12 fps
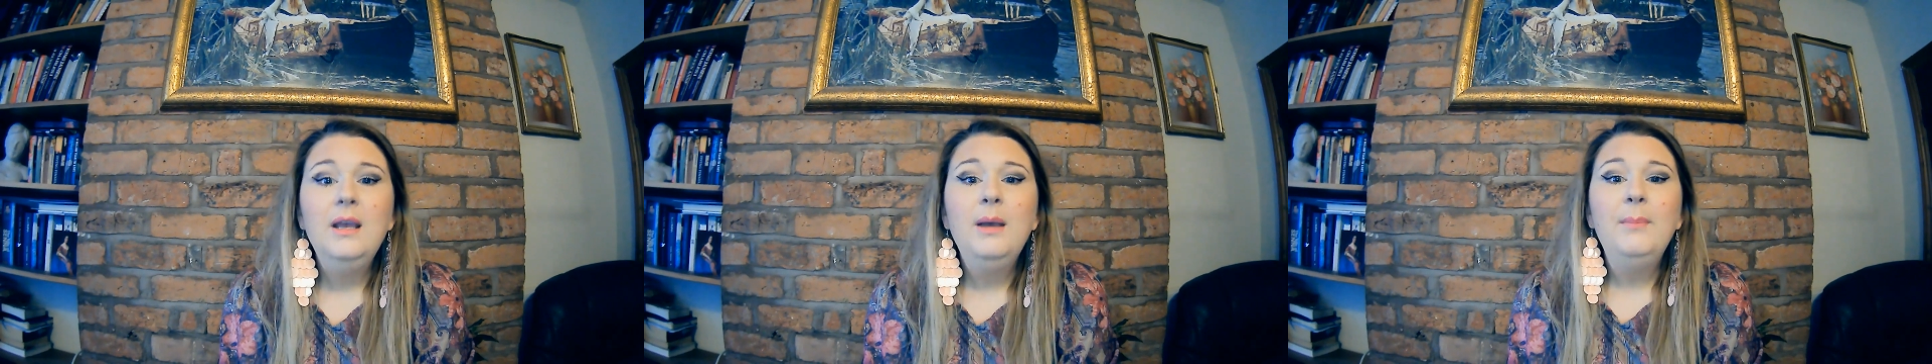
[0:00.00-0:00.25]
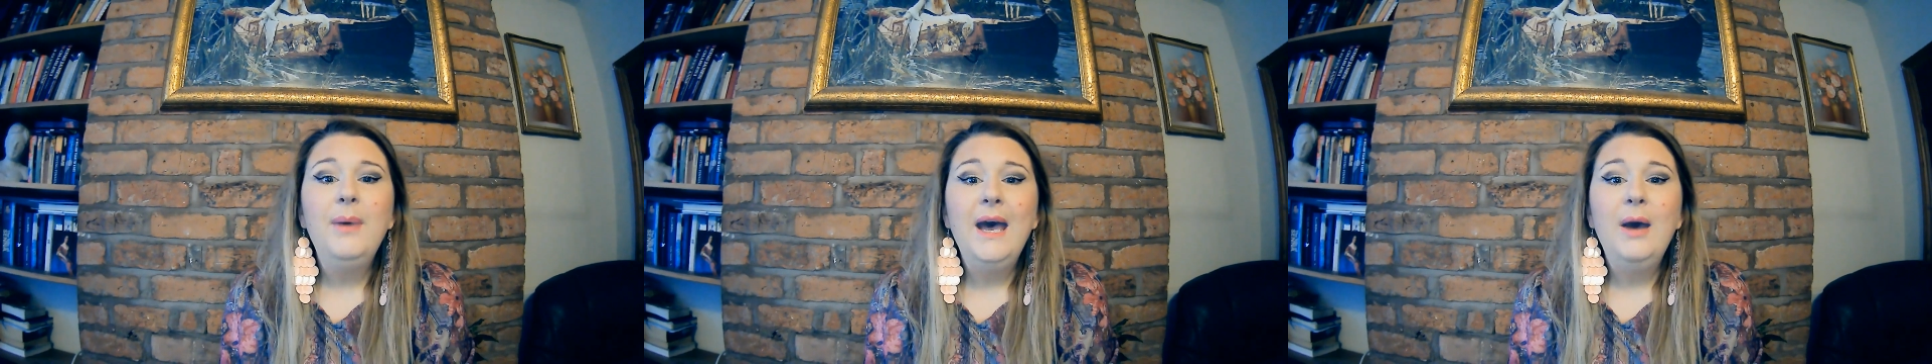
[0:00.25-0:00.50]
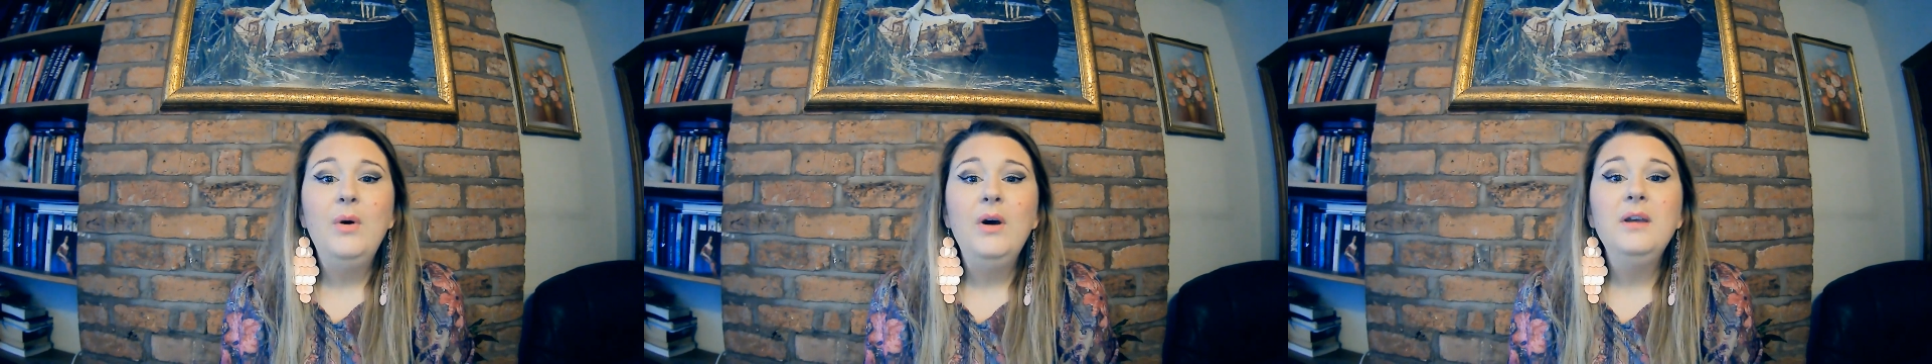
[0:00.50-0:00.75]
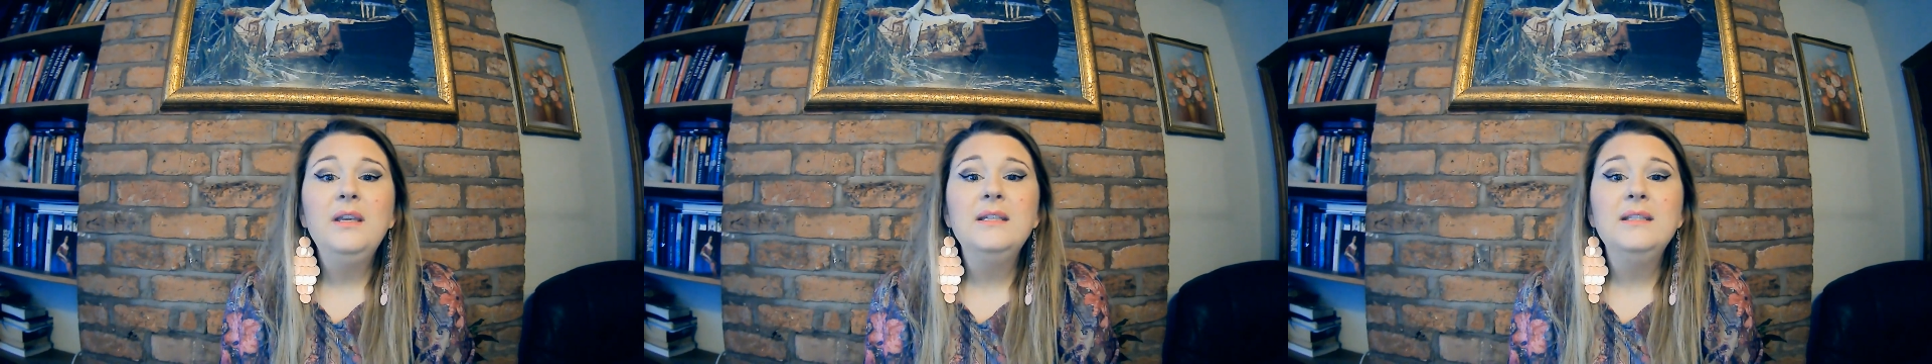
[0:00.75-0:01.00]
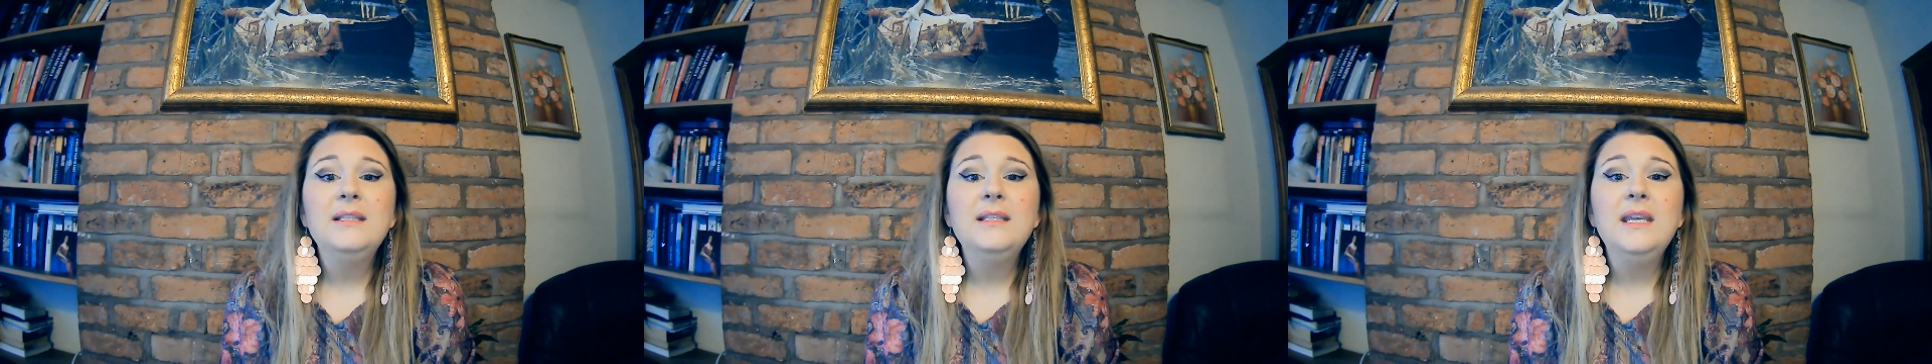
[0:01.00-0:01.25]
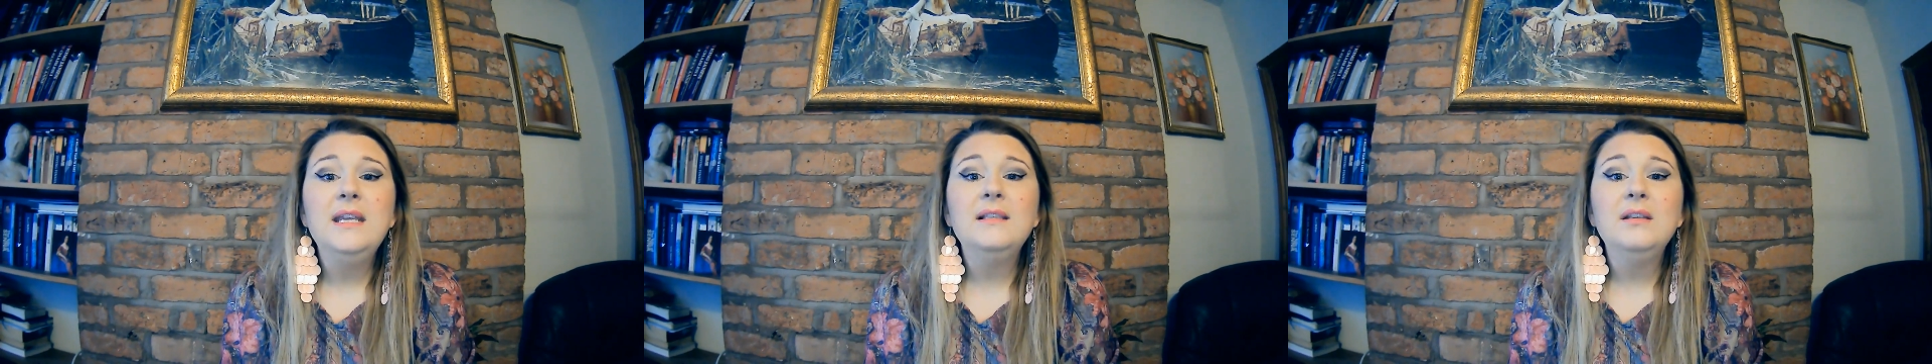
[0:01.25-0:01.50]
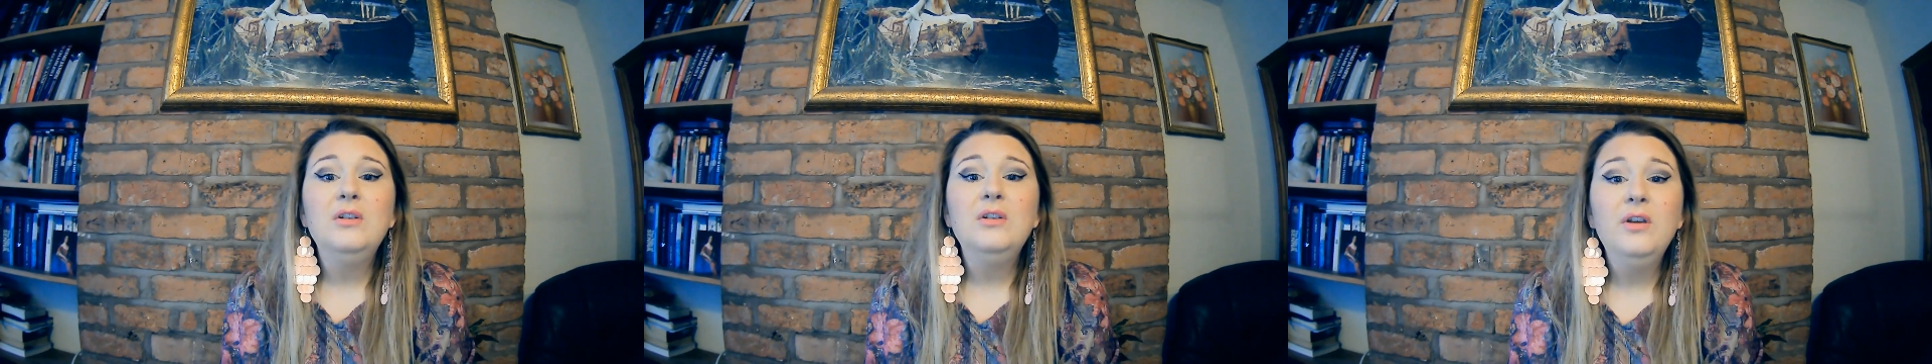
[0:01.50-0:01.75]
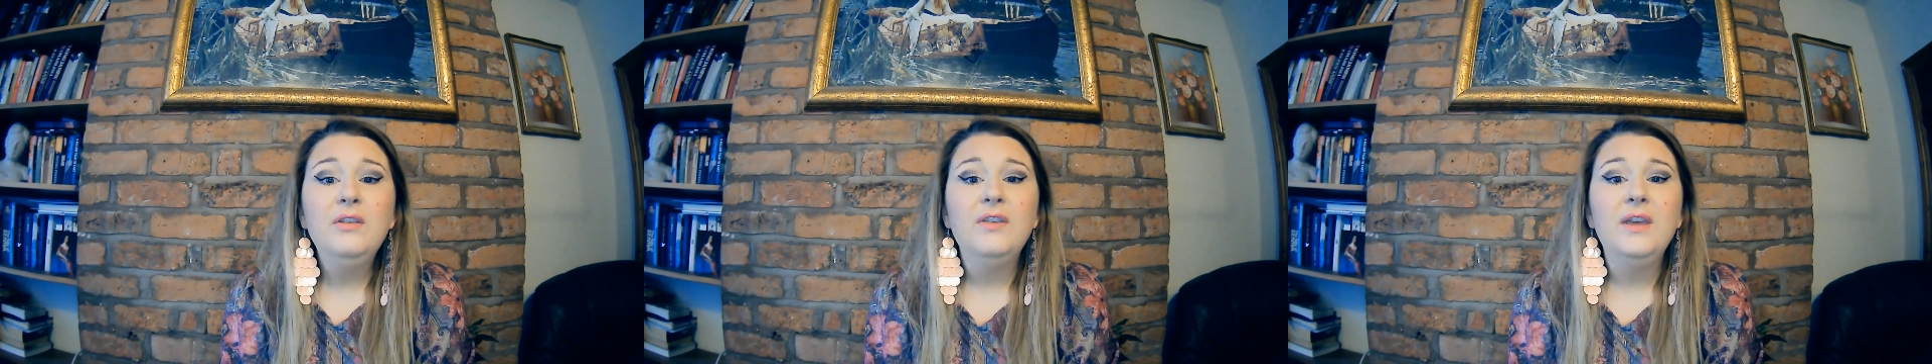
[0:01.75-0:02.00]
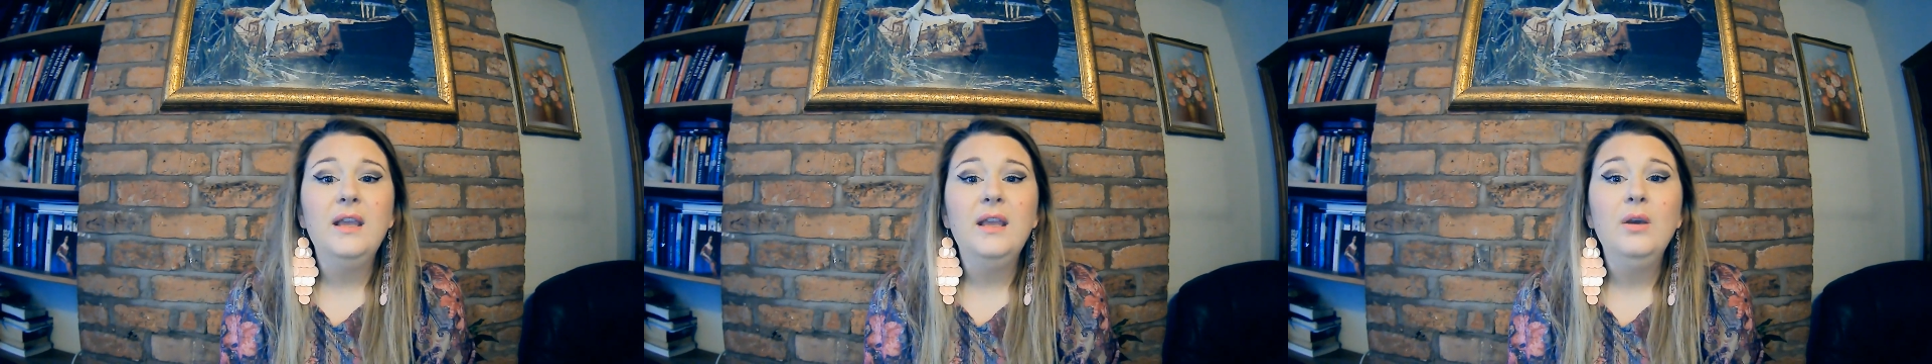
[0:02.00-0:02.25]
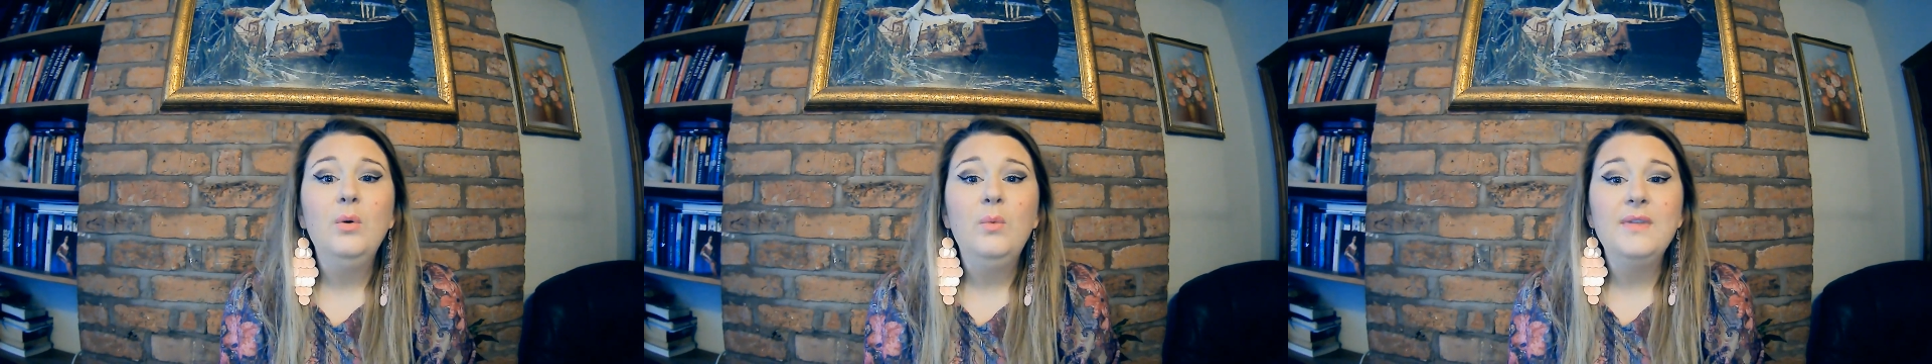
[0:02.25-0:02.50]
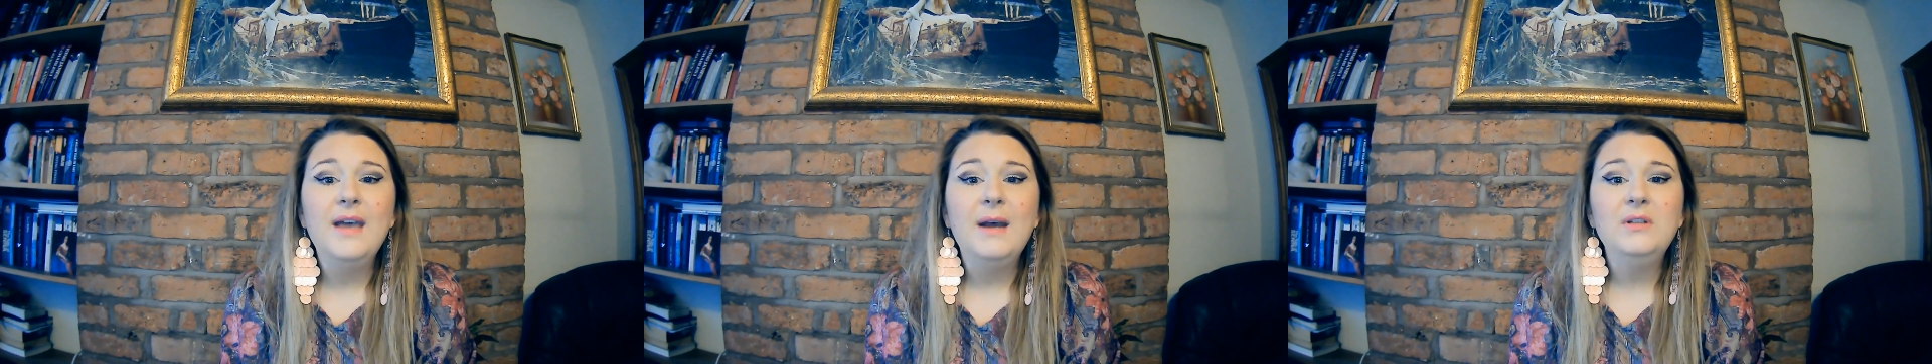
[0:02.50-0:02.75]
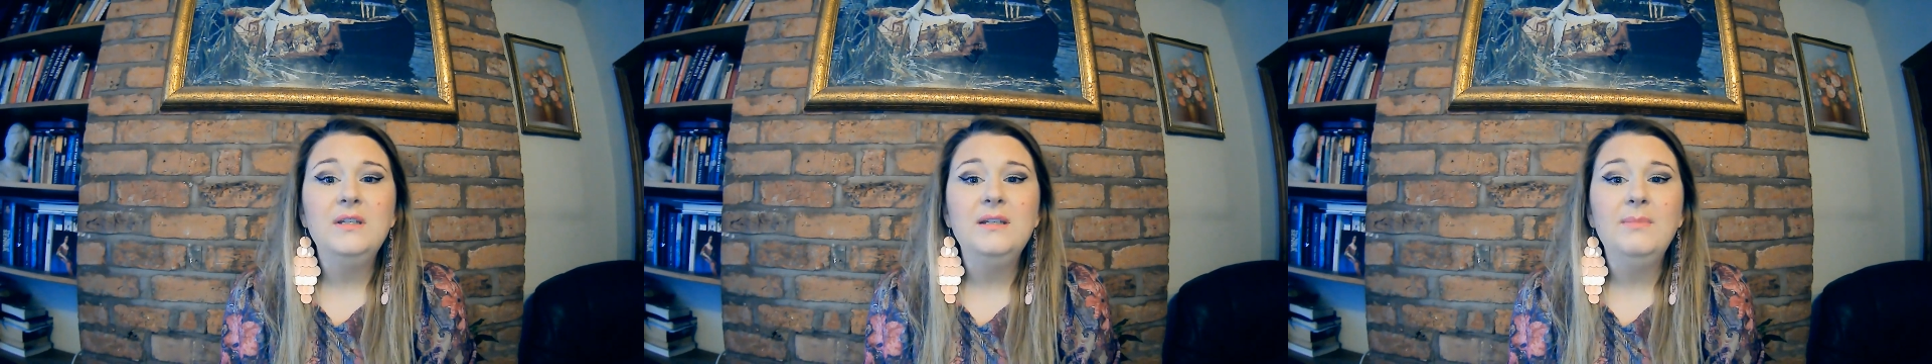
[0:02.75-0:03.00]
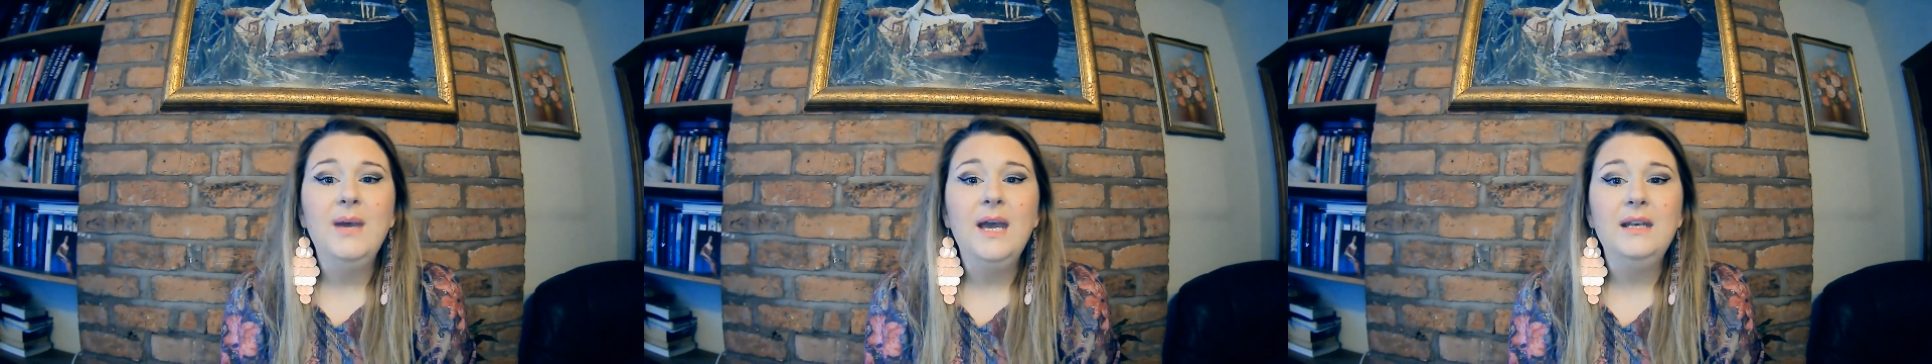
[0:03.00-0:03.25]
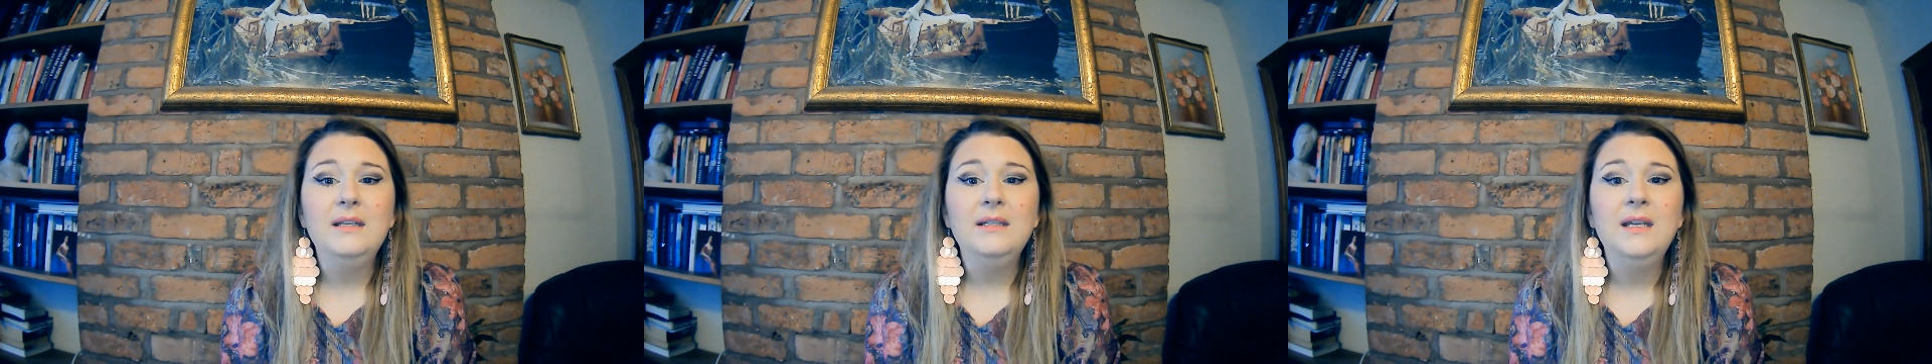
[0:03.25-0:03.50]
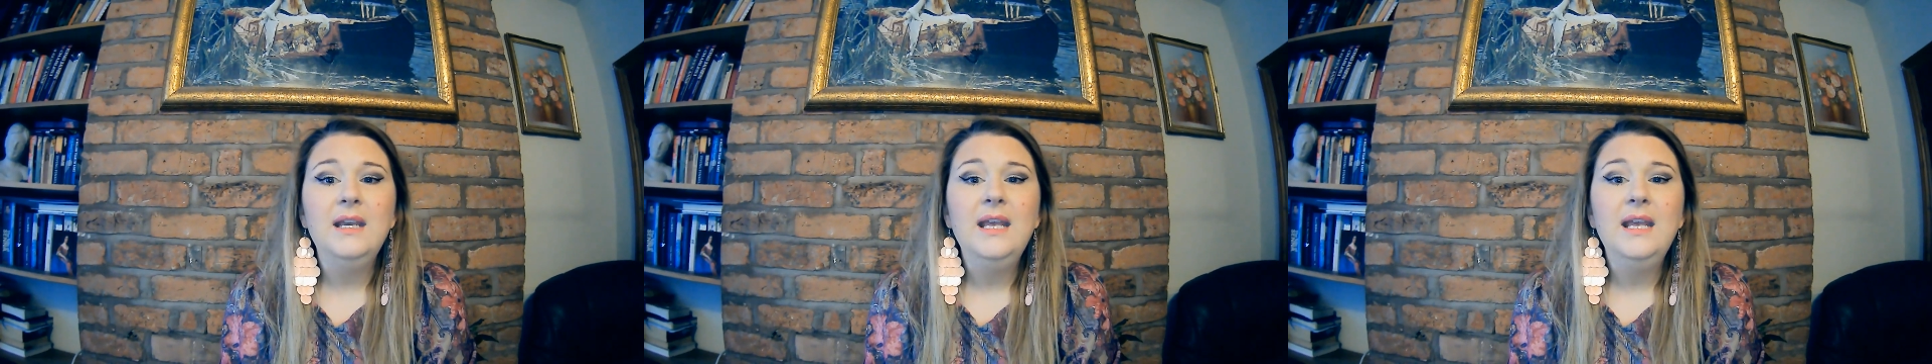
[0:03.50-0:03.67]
Power concedes nothing without a demand.